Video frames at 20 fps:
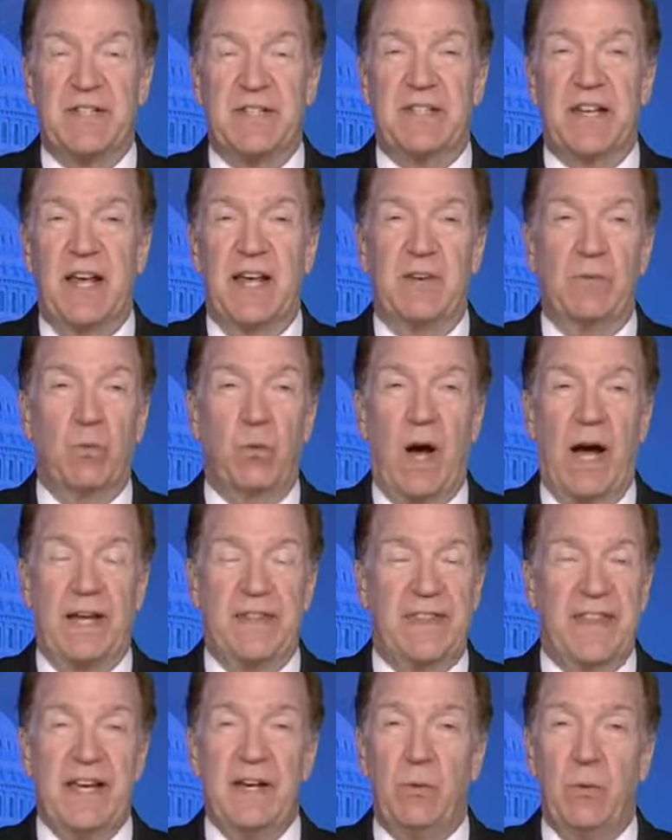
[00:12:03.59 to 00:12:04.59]
Wow. And I
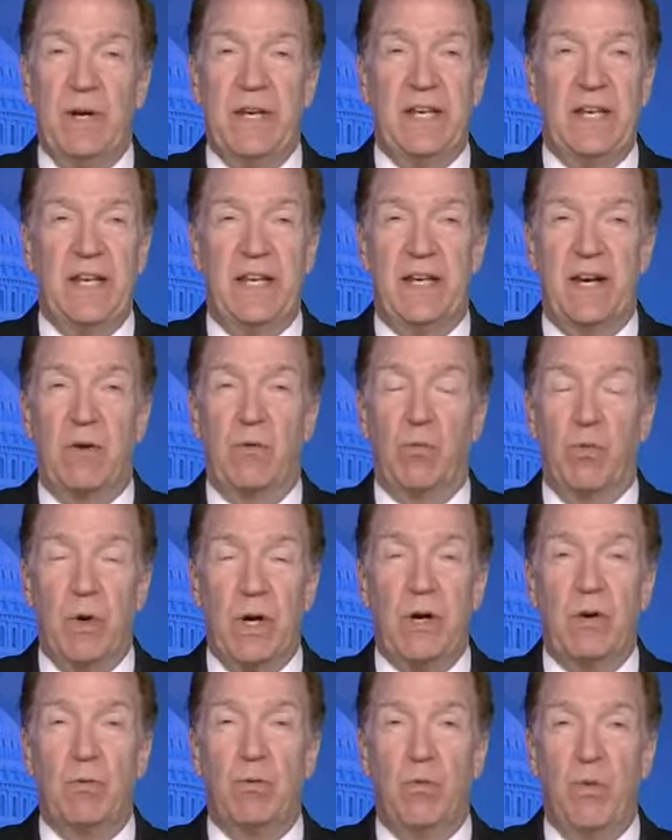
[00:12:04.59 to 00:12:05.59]
think we need a
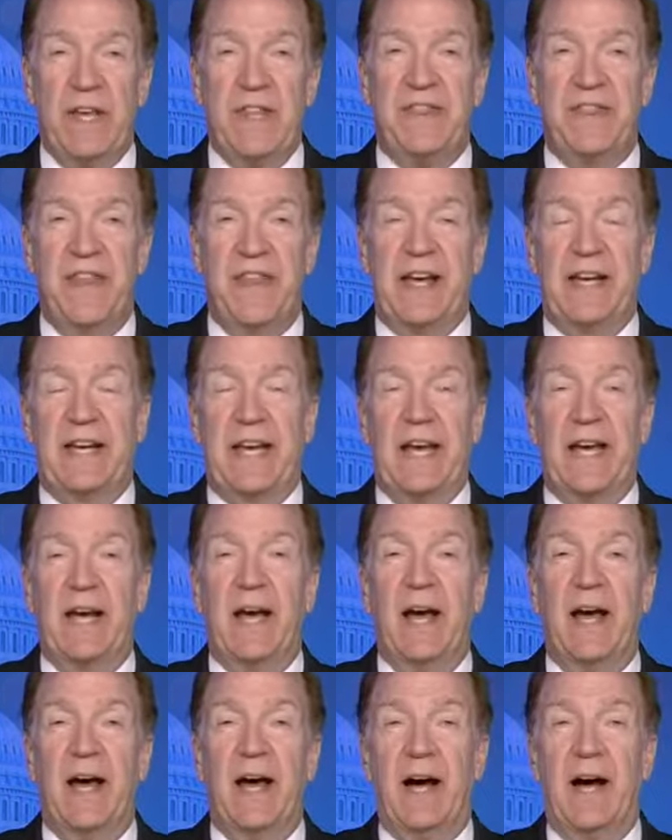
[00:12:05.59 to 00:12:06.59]
real
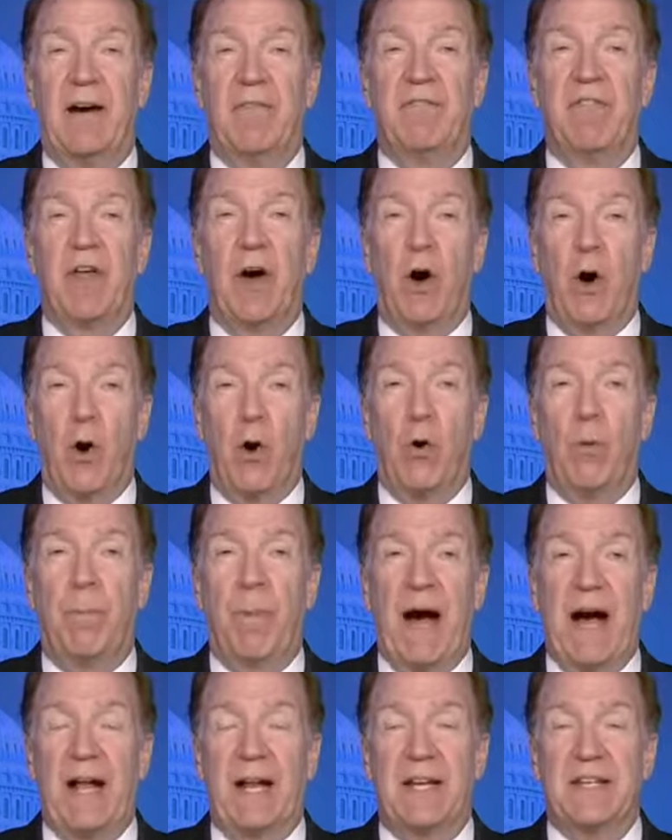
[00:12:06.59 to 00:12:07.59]
rethinking of the whole
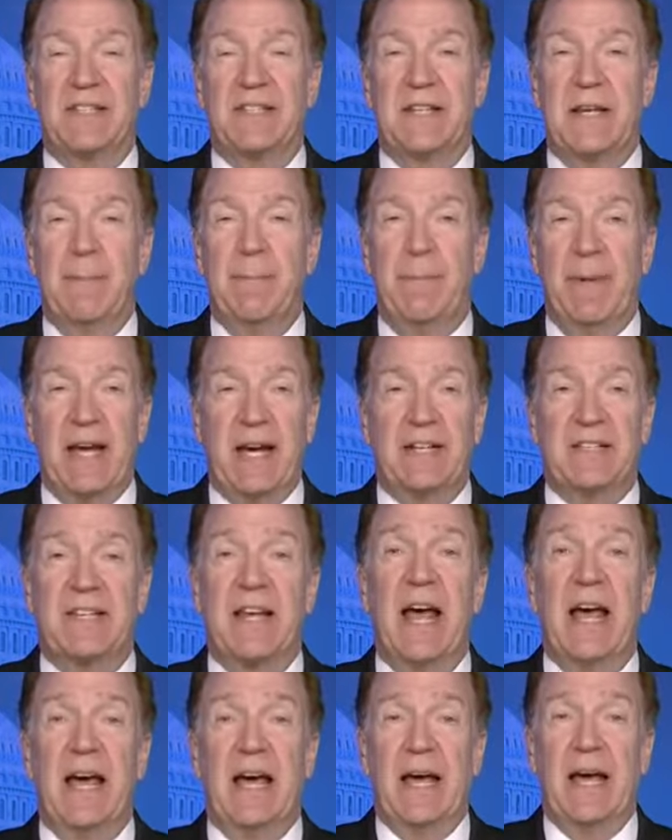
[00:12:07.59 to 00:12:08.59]
policy mix.
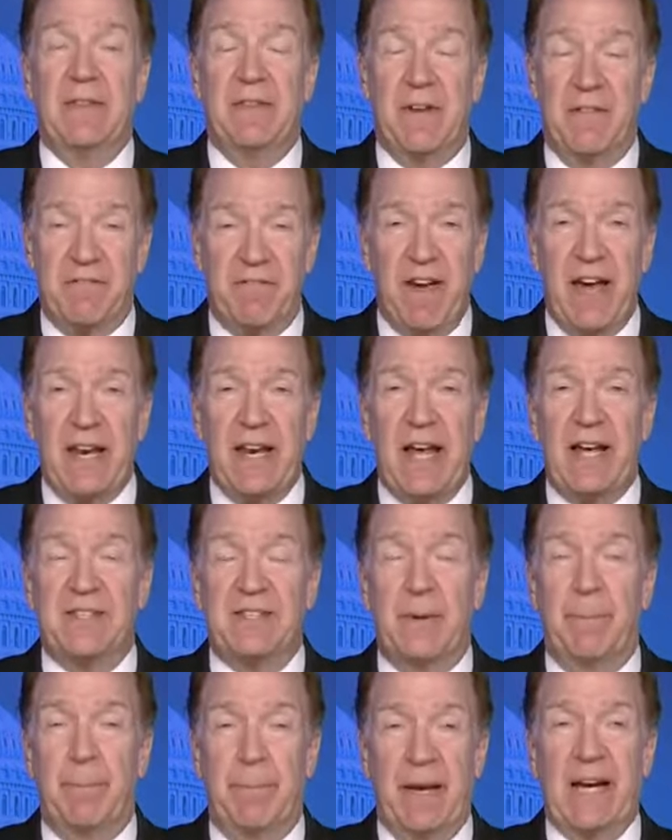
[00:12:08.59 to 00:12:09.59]
The Fed
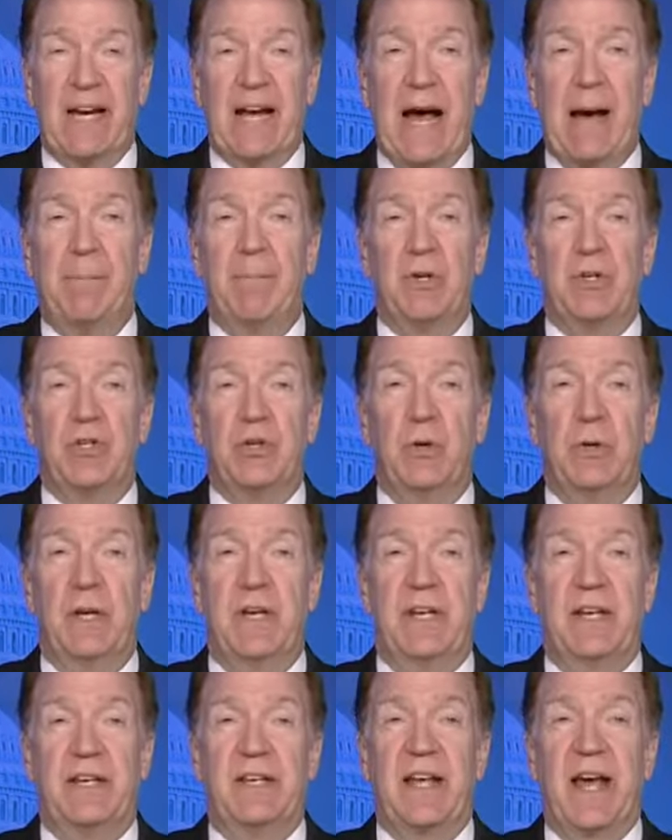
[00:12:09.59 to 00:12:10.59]
has a big
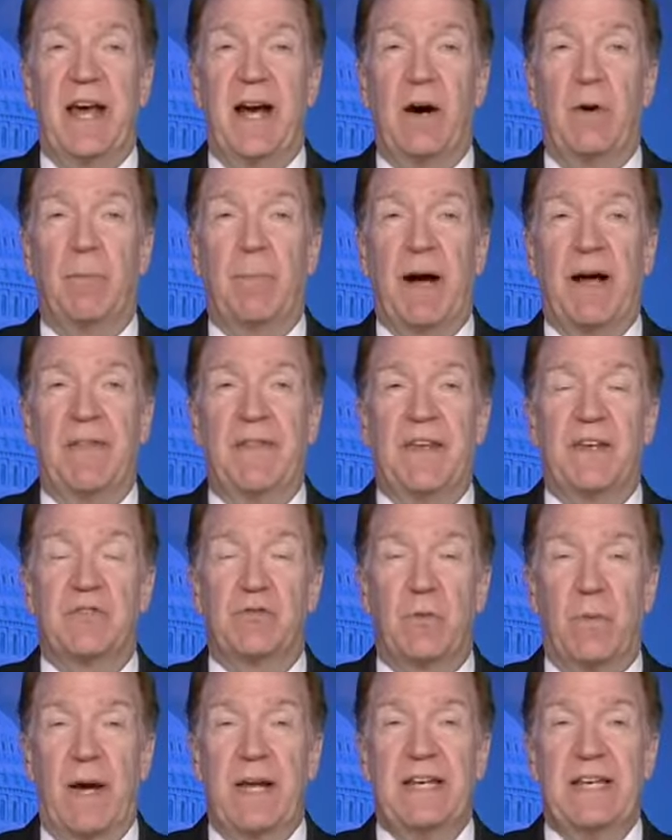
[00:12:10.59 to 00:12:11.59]
opportunity to help on
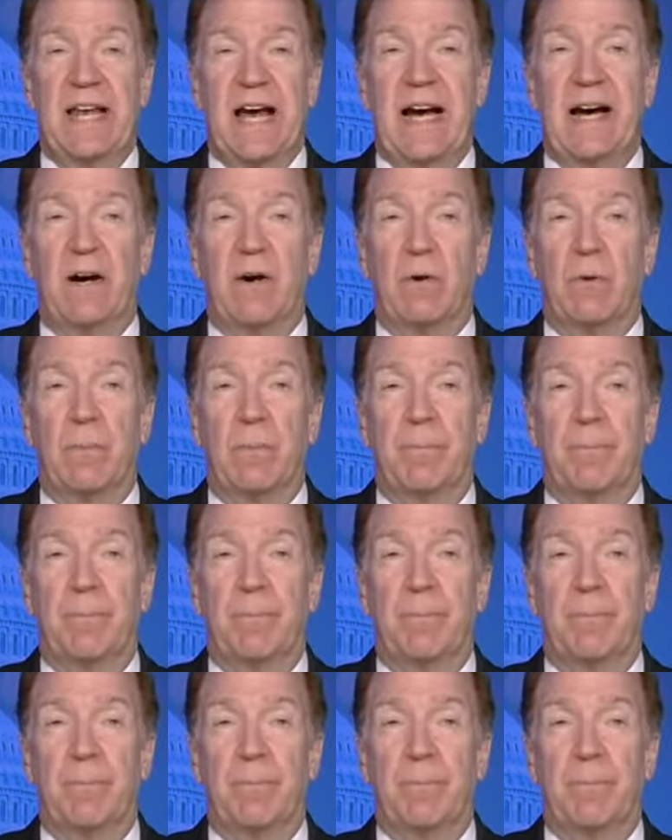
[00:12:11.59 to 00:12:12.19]
this right now.